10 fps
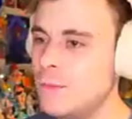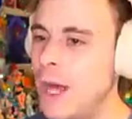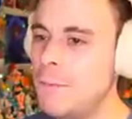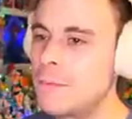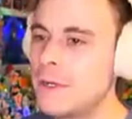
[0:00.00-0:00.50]

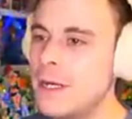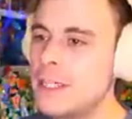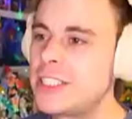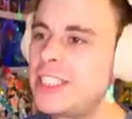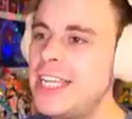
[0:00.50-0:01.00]
Welcome well, to the
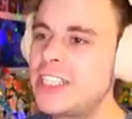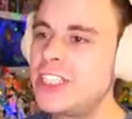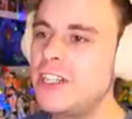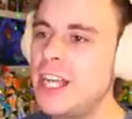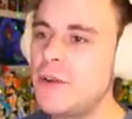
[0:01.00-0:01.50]
first sister
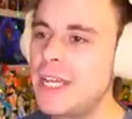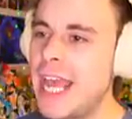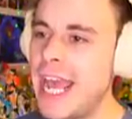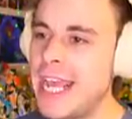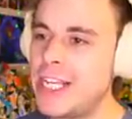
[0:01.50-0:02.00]
day of Your
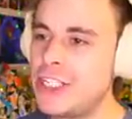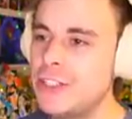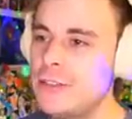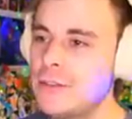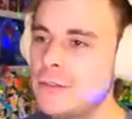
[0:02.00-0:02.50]
exciting
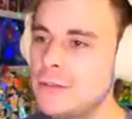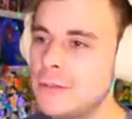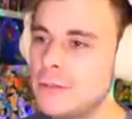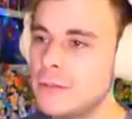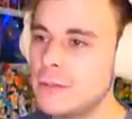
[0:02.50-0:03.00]
new career.